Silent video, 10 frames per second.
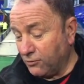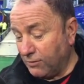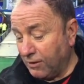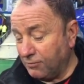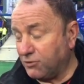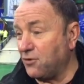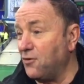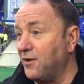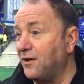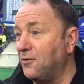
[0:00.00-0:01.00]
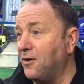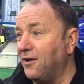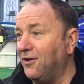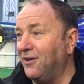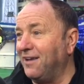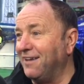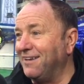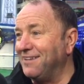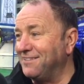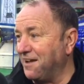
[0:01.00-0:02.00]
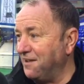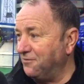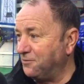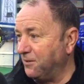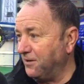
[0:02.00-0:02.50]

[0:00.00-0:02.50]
because we keep scoring quite early in these games,